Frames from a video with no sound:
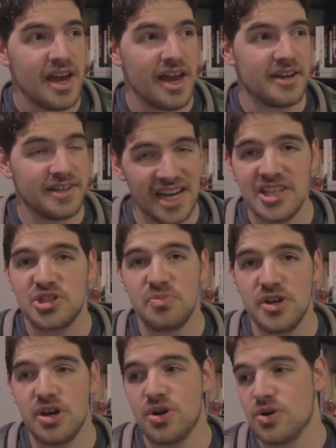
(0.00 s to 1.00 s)
and
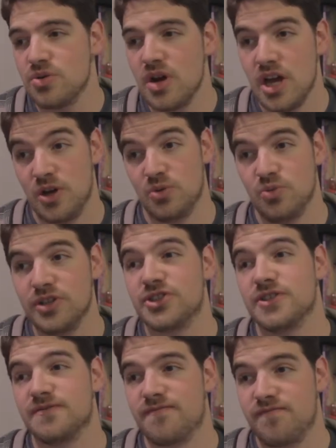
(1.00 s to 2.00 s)
HBO, which
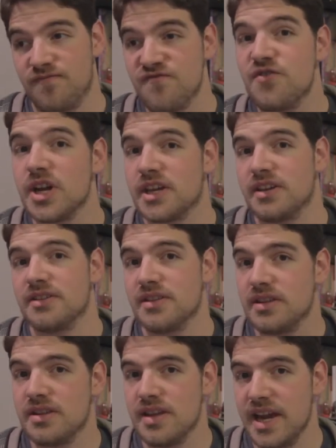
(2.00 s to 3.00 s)
is
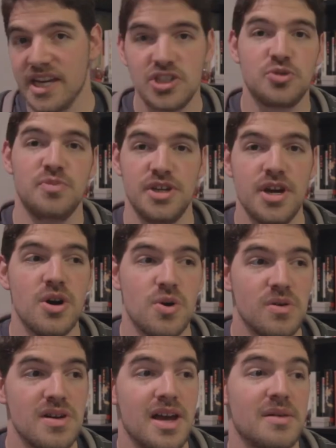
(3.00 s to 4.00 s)
freaking
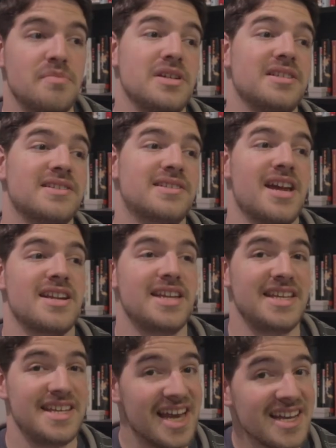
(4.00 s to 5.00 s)
HBO, means that
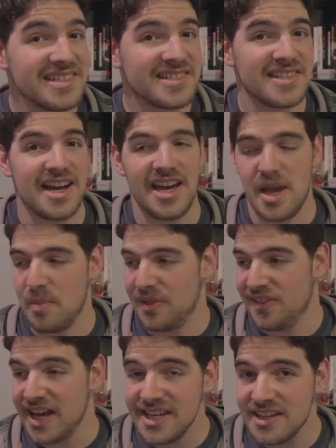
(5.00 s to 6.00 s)
yes, I
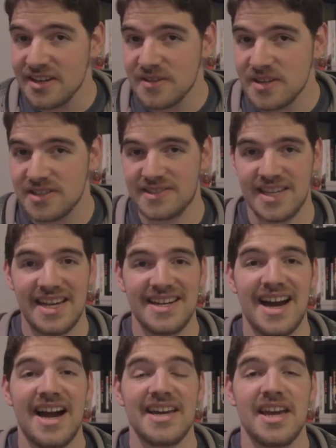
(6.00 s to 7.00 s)
am liking this and
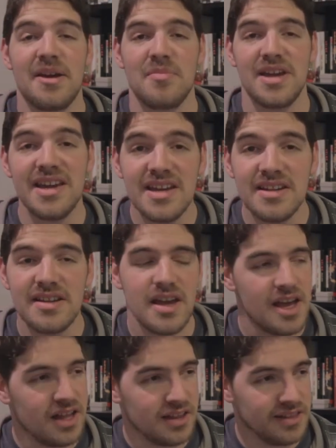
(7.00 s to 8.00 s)
I am in.
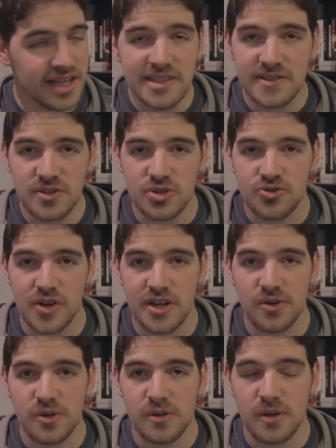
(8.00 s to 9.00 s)
Links to the
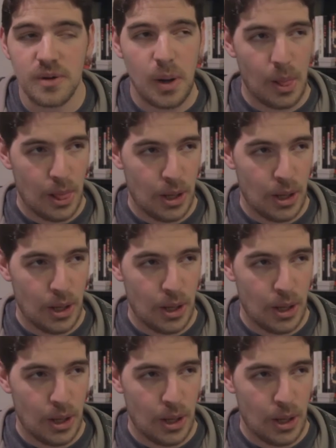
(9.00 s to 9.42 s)
trailer